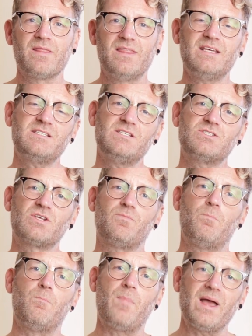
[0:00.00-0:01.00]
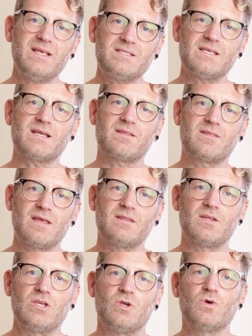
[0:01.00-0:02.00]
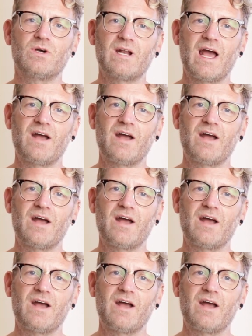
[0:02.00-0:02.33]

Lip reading: this is the basic thing that you're going to